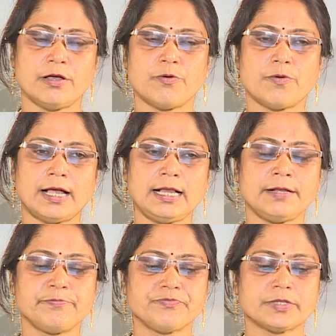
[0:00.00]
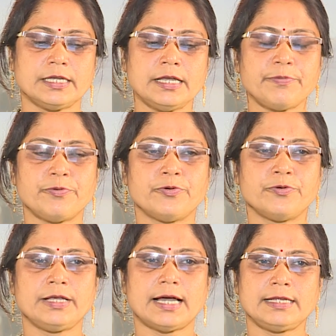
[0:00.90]
while if
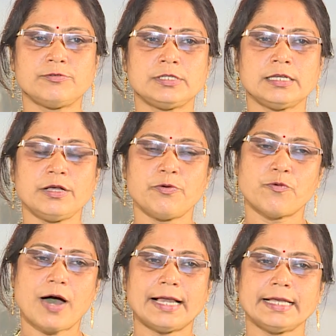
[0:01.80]
we are using one